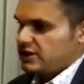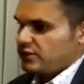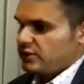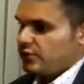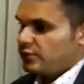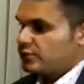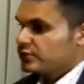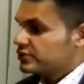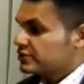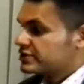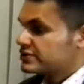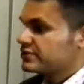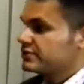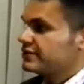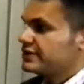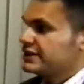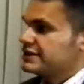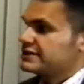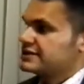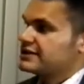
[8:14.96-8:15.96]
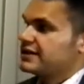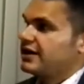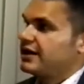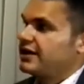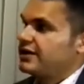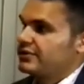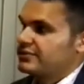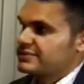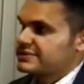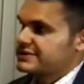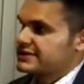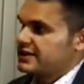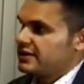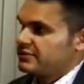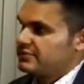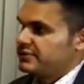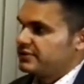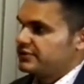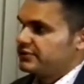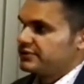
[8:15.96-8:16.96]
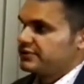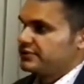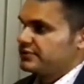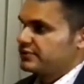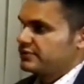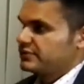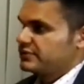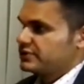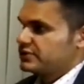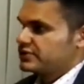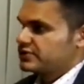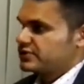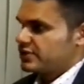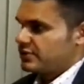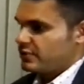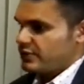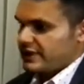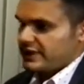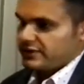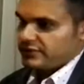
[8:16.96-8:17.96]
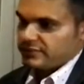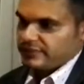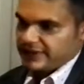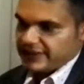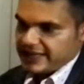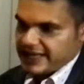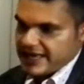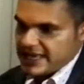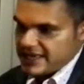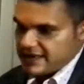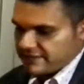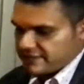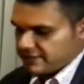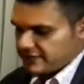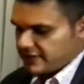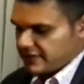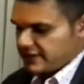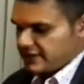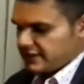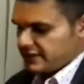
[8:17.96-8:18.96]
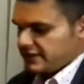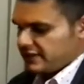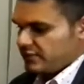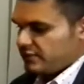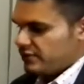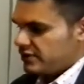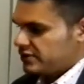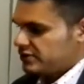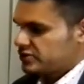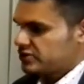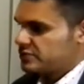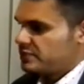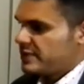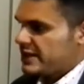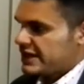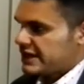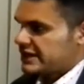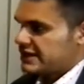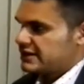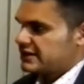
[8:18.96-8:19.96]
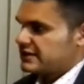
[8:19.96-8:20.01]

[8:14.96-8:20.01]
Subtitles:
all your students are observing you. So the way you behave, the way you speak,